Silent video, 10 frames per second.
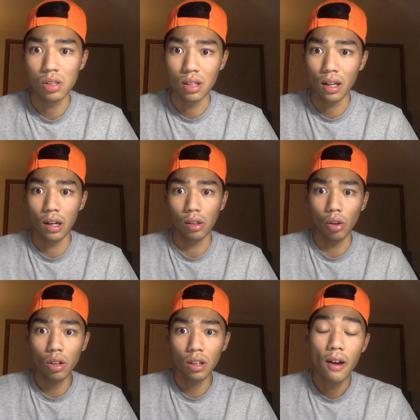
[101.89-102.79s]
And then I
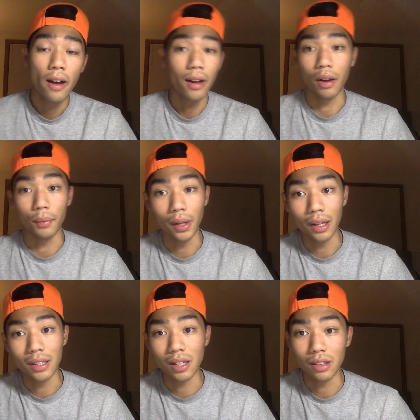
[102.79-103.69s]
looked, and I
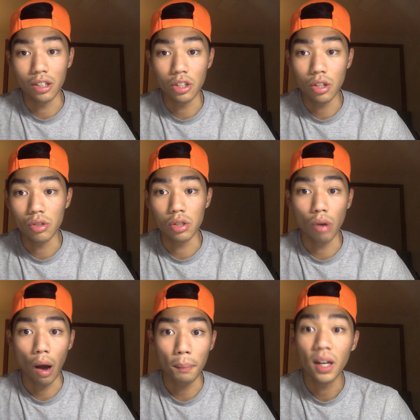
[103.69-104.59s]
realized that these shoes
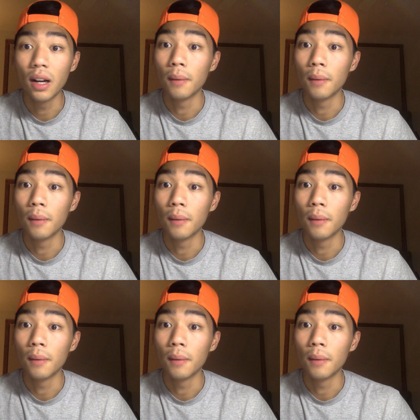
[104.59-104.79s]
dropped